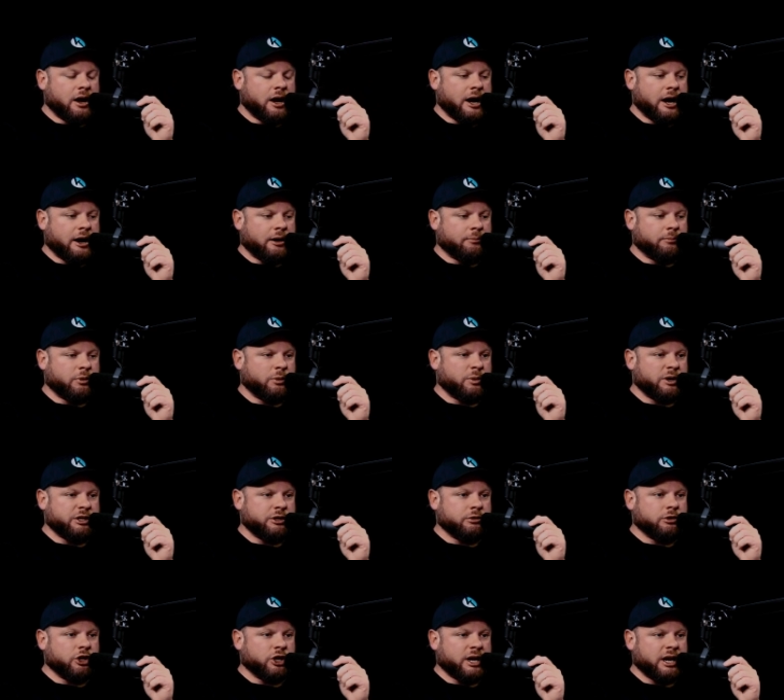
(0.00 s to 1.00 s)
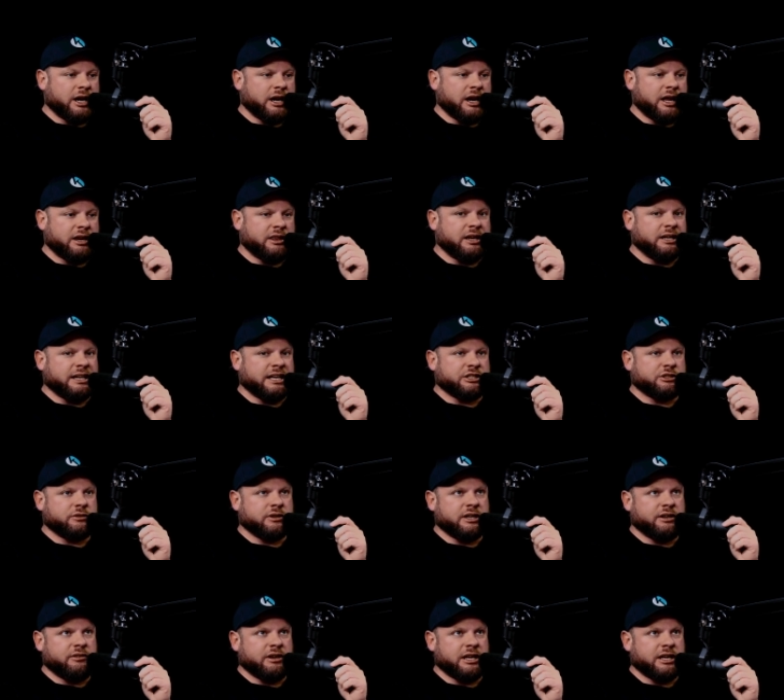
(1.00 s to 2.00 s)
um, but when you look at it i think that's
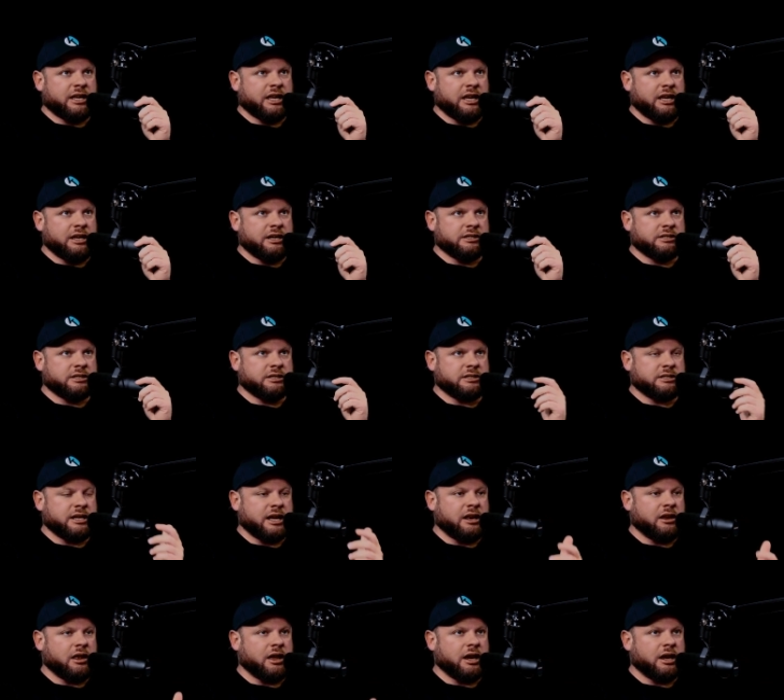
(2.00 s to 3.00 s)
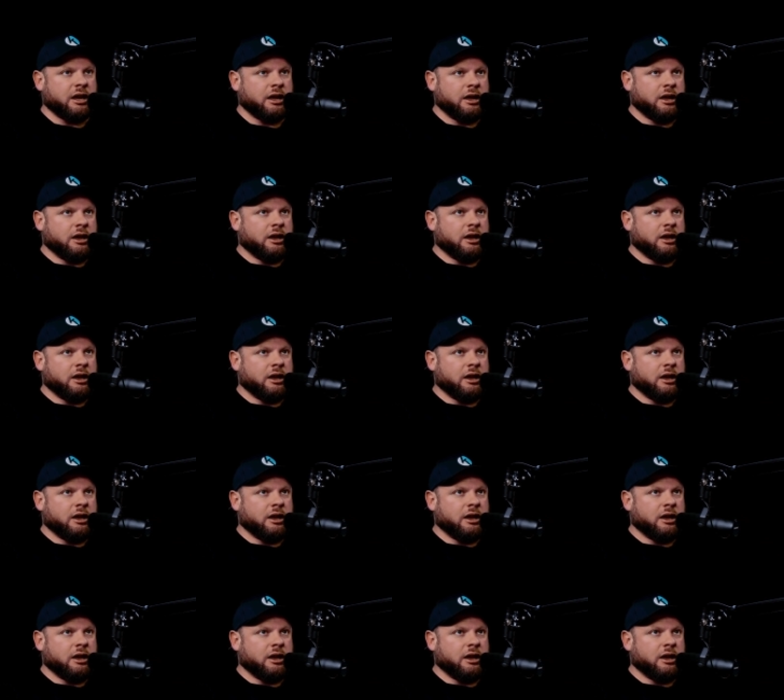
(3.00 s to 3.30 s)
really really key is to say like